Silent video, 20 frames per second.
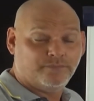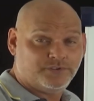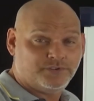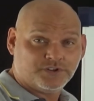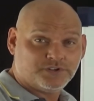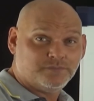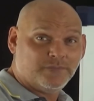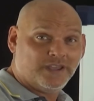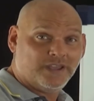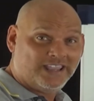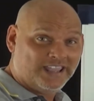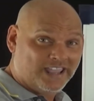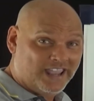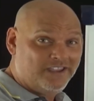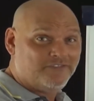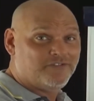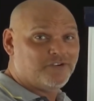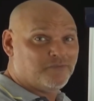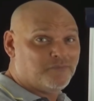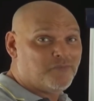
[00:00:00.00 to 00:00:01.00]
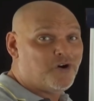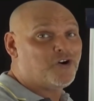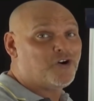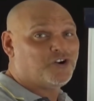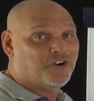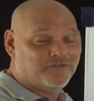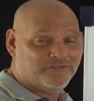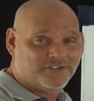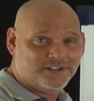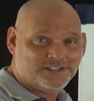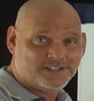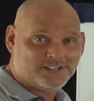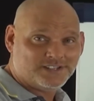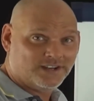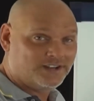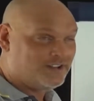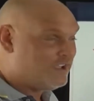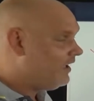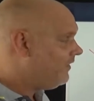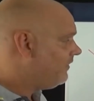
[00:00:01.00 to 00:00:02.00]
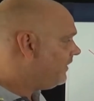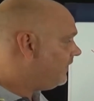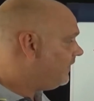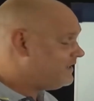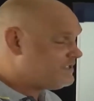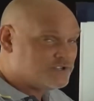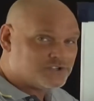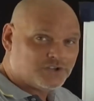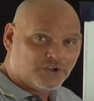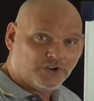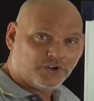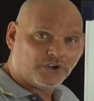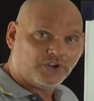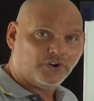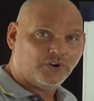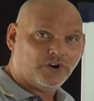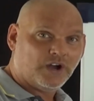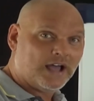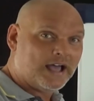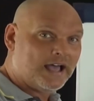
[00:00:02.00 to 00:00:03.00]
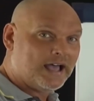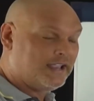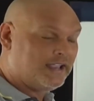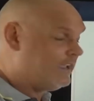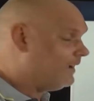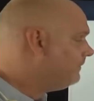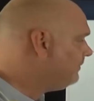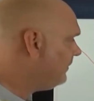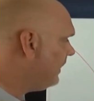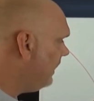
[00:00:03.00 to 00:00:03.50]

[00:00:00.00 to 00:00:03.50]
just make it even more convincing that this is going to go higher.